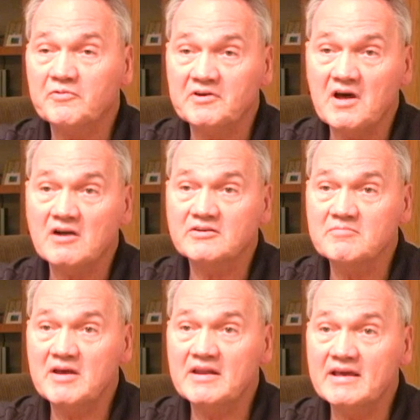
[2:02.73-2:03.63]
for
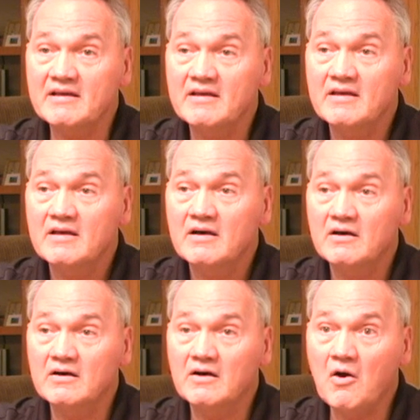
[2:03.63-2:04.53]
documenting
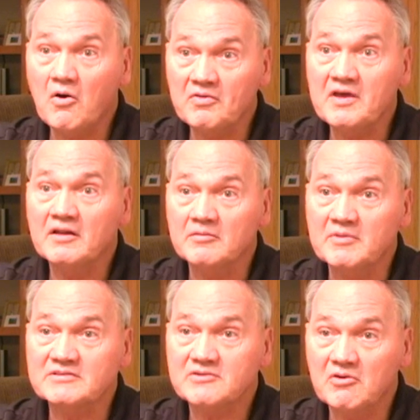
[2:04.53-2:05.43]
all the
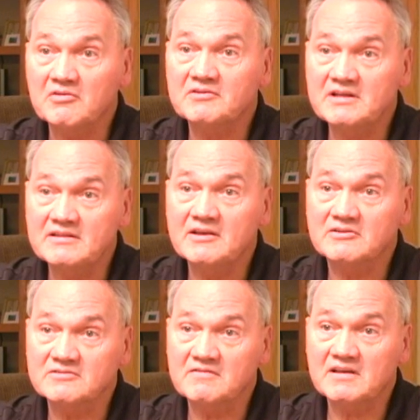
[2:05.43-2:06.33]
elements, all the
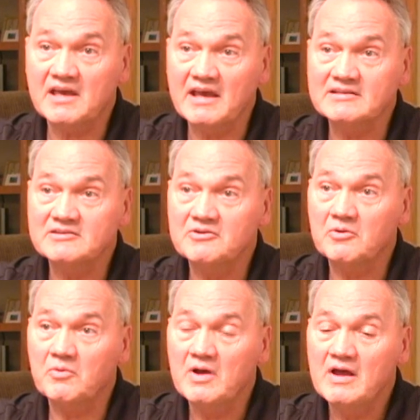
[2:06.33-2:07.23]
details of the case.
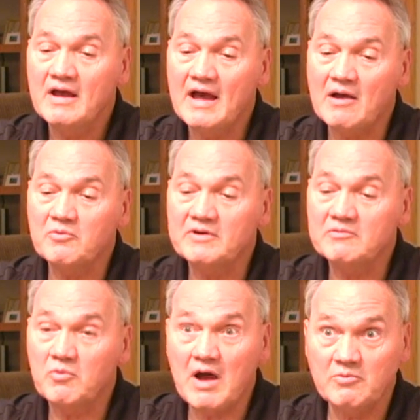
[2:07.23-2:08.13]

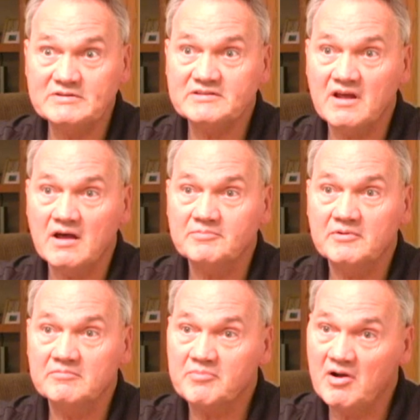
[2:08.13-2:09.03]
Why we stopped
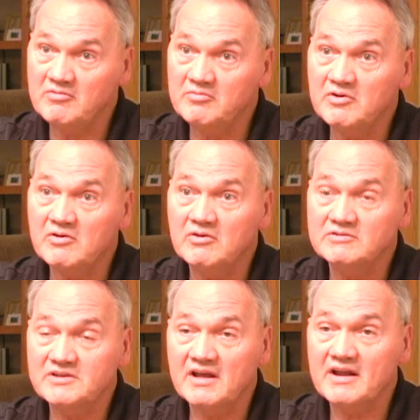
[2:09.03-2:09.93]
them, probable
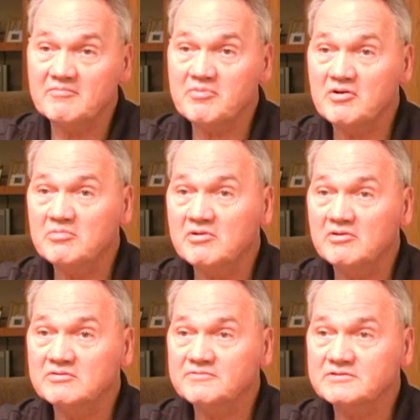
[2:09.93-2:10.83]
cause. You got to have probable
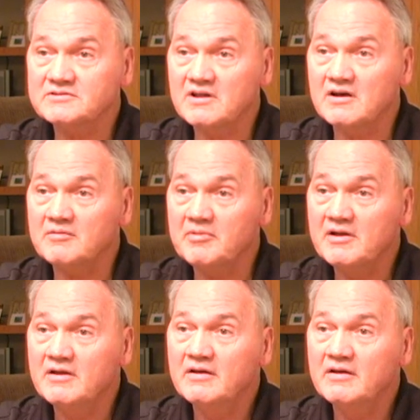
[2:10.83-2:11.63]
cause for a stop.